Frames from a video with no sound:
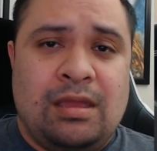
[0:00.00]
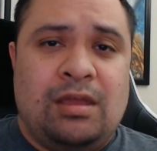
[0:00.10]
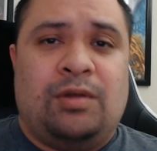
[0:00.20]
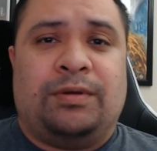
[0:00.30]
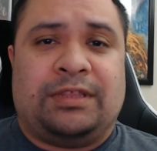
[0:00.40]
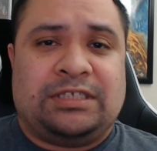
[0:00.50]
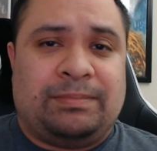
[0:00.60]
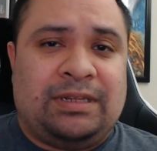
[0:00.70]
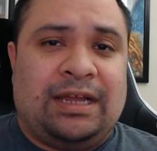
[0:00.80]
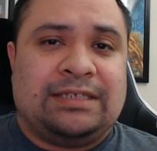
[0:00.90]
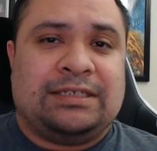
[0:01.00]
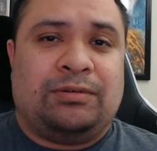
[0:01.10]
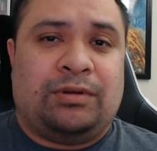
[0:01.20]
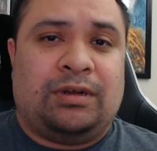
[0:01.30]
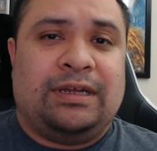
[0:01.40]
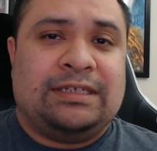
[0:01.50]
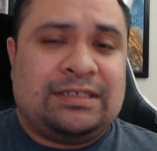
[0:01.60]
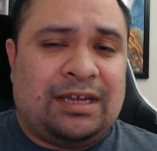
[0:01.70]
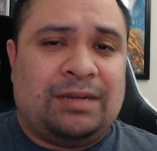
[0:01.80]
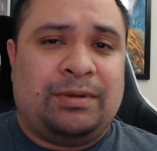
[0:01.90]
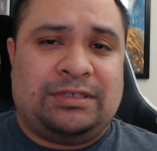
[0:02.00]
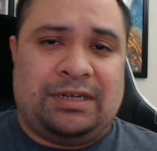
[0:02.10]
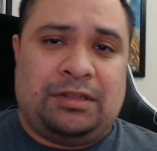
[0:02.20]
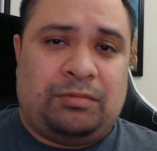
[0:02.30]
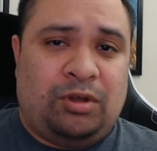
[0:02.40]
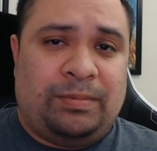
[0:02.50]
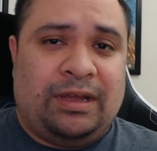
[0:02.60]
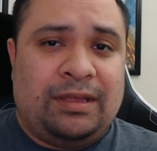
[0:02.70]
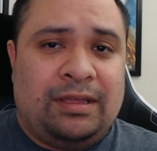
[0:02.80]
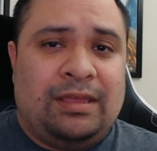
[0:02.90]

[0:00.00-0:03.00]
With the supplies in order, it's time to put together the robot.